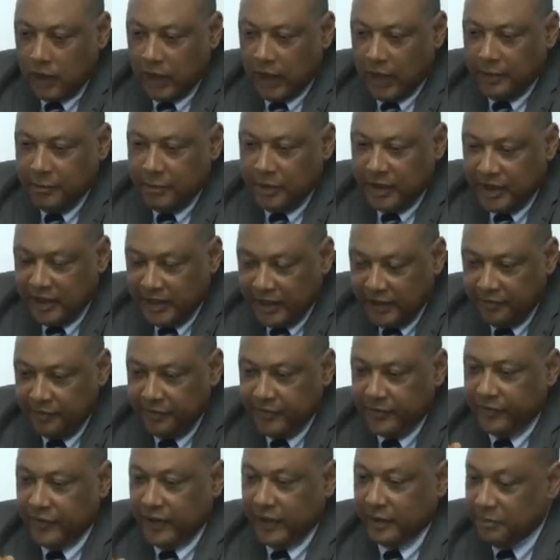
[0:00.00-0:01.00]
I
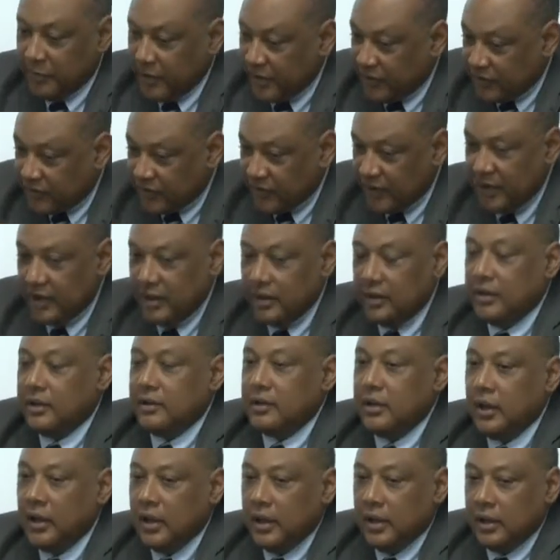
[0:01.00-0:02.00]
believe, if I may say,
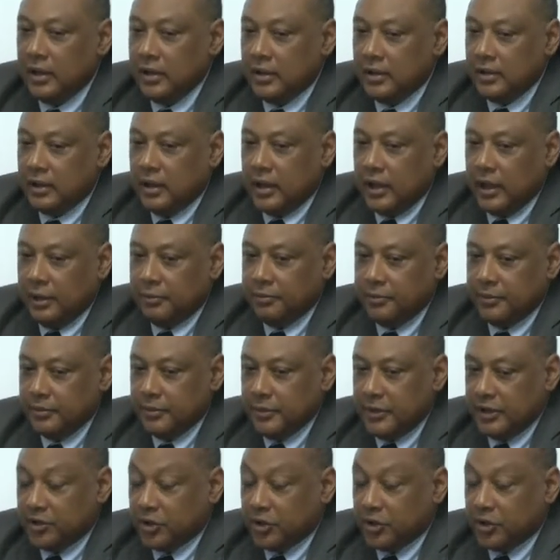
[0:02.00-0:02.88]
um,